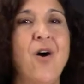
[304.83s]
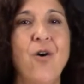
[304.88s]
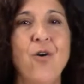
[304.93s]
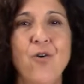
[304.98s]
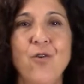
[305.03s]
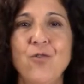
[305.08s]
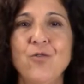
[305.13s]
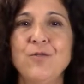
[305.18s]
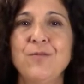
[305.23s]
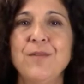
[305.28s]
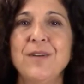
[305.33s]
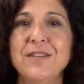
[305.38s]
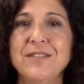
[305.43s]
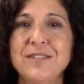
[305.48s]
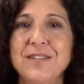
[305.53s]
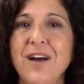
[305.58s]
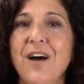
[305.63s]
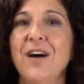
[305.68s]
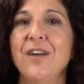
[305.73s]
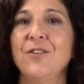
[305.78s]
Old
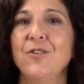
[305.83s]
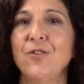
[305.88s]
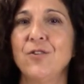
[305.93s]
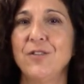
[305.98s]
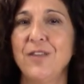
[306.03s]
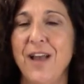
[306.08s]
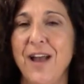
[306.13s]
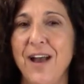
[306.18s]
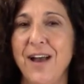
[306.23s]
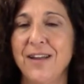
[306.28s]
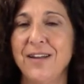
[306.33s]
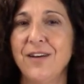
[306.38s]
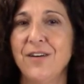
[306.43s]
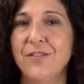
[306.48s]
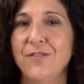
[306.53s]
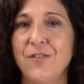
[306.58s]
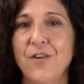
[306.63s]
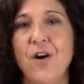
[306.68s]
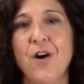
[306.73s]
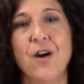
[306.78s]
MacDonald had a
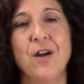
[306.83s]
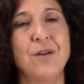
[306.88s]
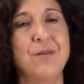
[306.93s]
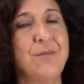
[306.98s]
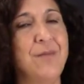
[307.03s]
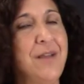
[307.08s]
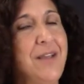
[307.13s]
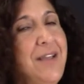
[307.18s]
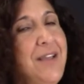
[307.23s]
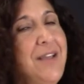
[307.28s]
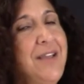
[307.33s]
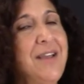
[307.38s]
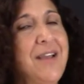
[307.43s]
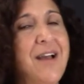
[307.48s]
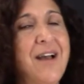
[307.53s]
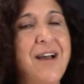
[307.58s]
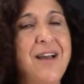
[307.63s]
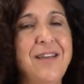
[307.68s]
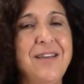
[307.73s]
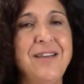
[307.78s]
farm,
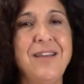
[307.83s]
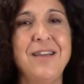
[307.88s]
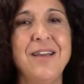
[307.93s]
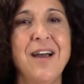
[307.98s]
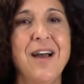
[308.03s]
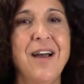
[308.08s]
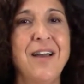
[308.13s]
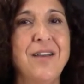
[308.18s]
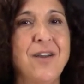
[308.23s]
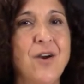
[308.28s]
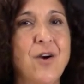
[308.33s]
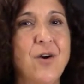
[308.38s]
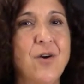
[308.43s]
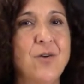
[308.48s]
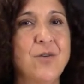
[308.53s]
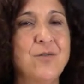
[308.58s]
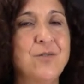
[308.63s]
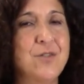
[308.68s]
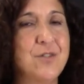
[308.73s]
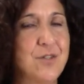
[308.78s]

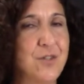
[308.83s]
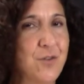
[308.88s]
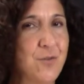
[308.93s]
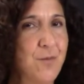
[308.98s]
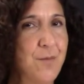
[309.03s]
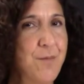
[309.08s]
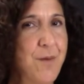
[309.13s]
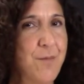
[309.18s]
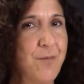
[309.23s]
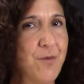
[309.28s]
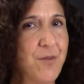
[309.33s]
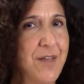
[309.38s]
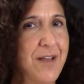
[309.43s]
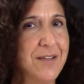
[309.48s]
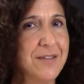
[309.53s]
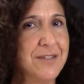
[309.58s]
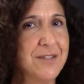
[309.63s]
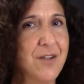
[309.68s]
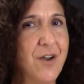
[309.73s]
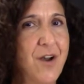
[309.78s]
E-I-E-I-O. Do you remember
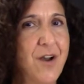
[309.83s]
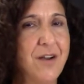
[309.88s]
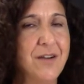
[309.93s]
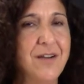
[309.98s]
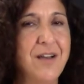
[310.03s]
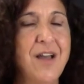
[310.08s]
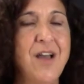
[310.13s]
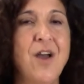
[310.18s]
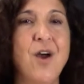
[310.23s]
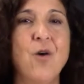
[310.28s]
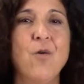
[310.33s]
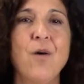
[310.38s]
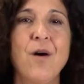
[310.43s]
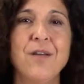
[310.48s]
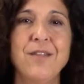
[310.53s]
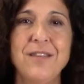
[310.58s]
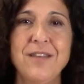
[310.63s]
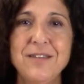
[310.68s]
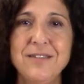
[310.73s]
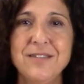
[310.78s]
that song?
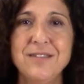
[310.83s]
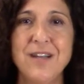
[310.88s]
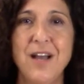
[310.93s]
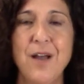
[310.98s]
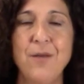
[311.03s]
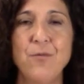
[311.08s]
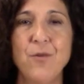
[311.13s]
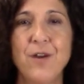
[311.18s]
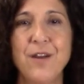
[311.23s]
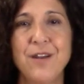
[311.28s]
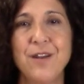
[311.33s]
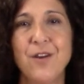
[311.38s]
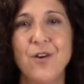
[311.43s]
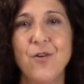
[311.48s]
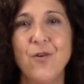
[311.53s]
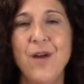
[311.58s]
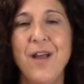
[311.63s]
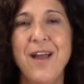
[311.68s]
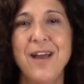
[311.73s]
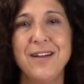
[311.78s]
Well, this time we're going to
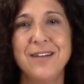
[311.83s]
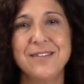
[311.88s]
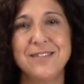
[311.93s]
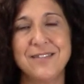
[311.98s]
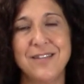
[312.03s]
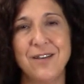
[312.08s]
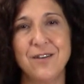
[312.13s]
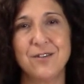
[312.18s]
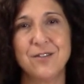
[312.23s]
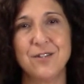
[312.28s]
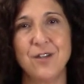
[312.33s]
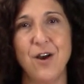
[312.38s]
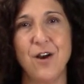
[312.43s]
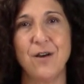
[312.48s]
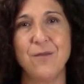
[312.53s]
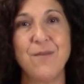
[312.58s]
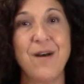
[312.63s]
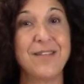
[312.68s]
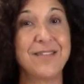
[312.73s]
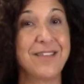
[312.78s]
go ahead and sing a song
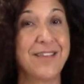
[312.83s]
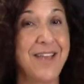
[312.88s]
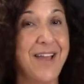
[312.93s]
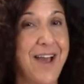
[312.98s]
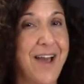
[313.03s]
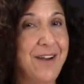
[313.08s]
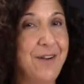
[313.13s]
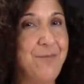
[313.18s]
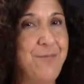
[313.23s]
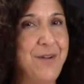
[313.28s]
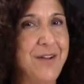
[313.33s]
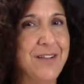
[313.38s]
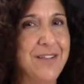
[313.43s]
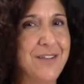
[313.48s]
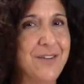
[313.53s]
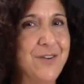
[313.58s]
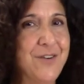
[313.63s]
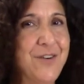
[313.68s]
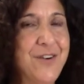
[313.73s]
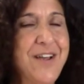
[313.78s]
about the
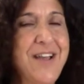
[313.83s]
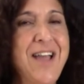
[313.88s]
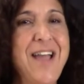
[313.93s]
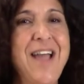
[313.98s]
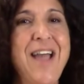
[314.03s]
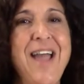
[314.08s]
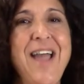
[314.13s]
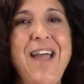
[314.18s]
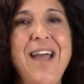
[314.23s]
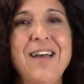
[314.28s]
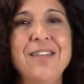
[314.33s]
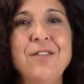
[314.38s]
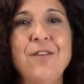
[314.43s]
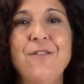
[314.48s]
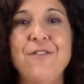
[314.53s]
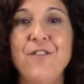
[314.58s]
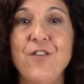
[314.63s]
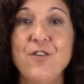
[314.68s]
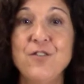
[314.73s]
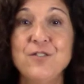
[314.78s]
caterpillar. And the
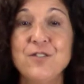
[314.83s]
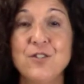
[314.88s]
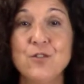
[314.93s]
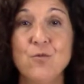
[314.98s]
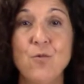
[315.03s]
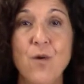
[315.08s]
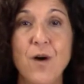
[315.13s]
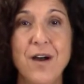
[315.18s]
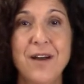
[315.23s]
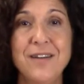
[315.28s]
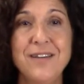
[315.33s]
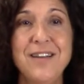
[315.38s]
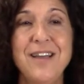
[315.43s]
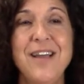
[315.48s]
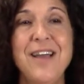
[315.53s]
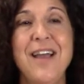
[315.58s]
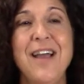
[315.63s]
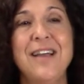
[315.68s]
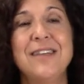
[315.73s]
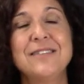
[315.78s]
first one
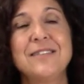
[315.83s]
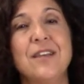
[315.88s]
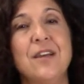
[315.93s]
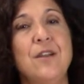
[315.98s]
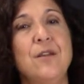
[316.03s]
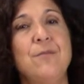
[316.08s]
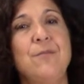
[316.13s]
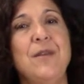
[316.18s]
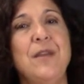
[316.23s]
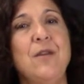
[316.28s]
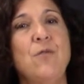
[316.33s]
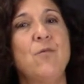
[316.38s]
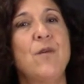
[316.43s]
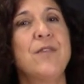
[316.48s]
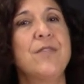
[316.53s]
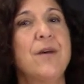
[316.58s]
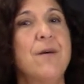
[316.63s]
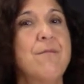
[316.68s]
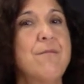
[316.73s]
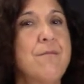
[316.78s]
is going to be
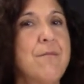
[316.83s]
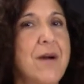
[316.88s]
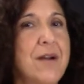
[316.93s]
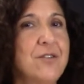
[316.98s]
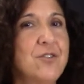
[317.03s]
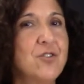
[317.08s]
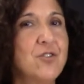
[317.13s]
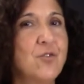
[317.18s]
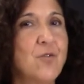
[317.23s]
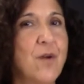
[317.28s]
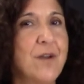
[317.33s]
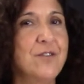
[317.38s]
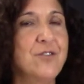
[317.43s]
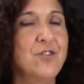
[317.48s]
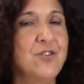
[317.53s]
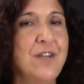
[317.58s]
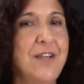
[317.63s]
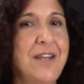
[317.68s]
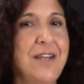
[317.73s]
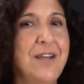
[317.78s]
with a munch
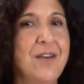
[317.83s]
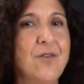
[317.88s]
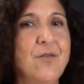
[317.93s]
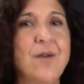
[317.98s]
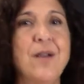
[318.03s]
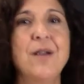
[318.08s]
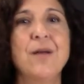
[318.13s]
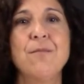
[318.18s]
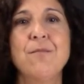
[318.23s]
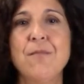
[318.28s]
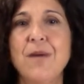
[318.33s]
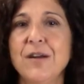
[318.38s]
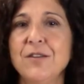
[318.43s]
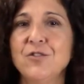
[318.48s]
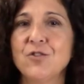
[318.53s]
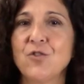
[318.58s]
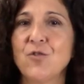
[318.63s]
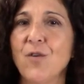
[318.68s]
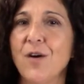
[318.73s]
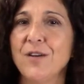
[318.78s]
crunch here and a
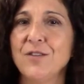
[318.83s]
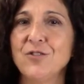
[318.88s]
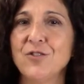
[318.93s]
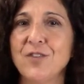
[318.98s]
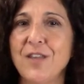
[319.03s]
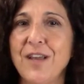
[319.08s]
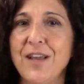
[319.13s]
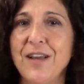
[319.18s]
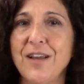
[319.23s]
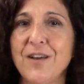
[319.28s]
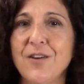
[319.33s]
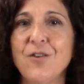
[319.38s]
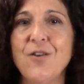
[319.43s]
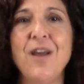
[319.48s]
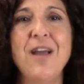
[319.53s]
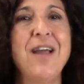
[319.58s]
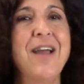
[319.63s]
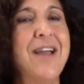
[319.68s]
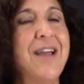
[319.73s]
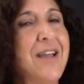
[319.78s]
munch crunch there.
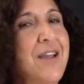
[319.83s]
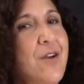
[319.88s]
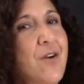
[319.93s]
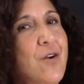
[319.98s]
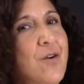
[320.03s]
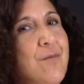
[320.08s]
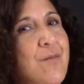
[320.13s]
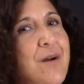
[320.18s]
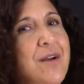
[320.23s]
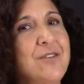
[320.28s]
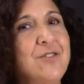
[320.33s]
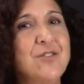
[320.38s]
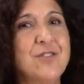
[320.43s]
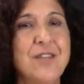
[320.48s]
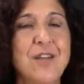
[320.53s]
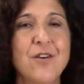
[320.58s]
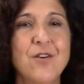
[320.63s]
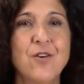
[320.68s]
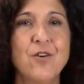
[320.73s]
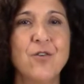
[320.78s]
Here a munch,
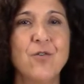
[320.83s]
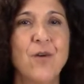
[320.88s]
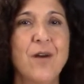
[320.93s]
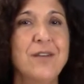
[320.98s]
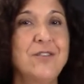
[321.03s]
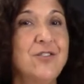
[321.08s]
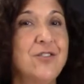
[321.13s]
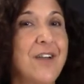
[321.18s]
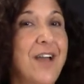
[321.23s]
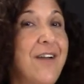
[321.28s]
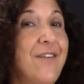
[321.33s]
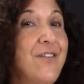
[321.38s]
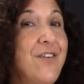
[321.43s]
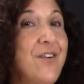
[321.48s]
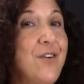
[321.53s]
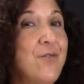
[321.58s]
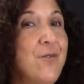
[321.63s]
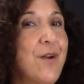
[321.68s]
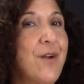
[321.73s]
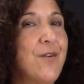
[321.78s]
there a crunch,
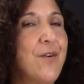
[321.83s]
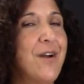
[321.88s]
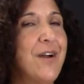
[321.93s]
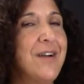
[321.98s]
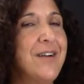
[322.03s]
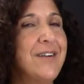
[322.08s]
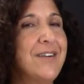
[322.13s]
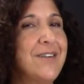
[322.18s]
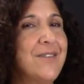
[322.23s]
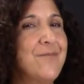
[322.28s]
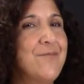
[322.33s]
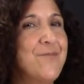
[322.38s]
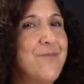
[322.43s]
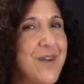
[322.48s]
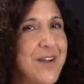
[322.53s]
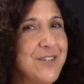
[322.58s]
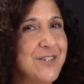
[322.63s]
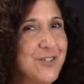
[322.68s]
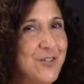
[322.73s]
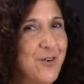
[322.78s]
everywhere a uh,
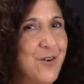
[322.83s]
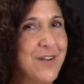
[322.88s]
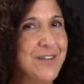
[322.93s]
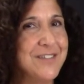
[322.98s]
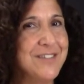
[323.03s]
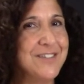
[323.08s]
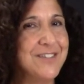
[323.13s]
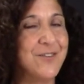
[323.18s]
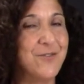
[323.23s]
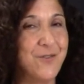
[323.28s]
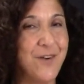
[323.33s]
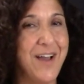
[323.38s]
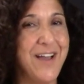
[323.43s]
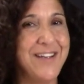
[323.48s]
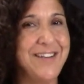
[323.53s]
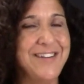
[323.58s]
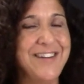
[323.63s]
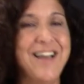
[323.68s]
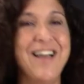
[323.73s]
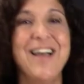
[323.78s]
munch, crunch,
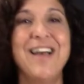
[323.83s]
right.